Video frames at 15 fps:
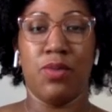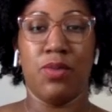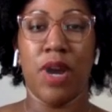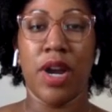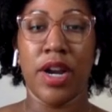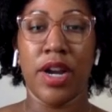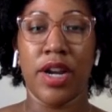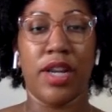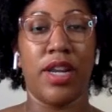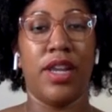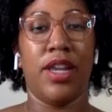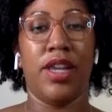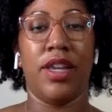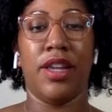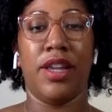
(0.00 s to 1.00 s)
work
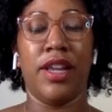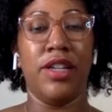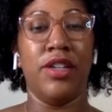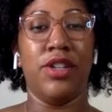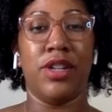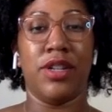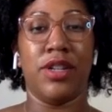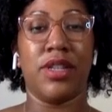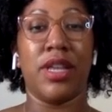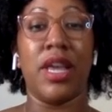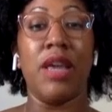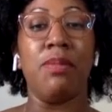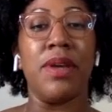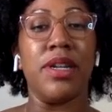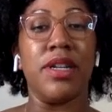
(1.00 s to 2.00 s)
and just
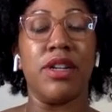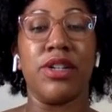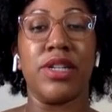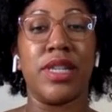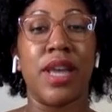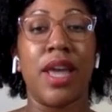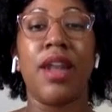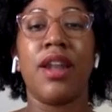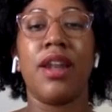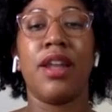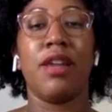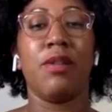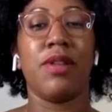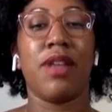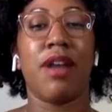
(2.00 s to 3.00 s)
keeping your
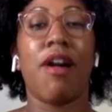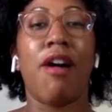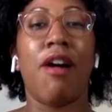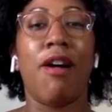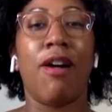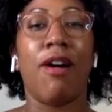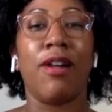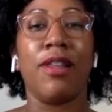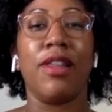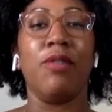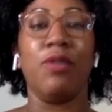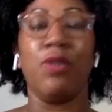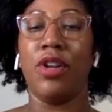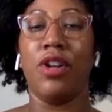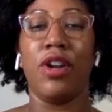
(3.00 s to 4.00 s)
sanity with all,
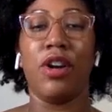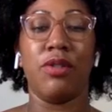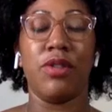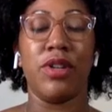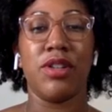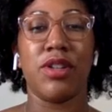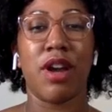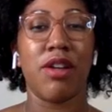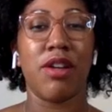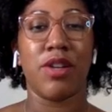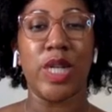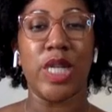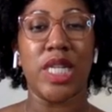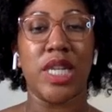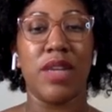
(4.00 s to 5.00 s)
when you turn
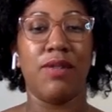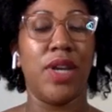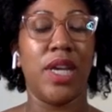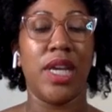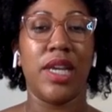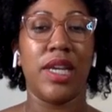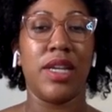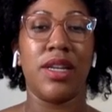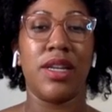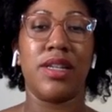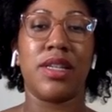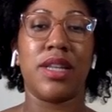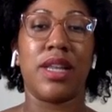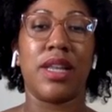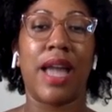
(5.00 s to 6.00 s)
on the TV,
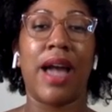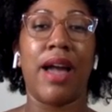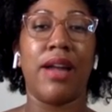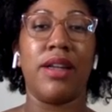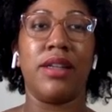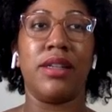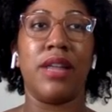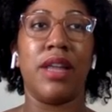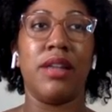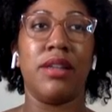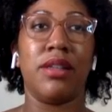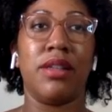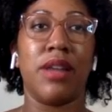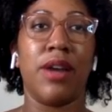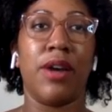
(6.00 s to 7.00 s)
it's a lot. And
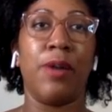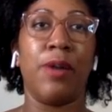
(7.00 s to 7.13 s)
so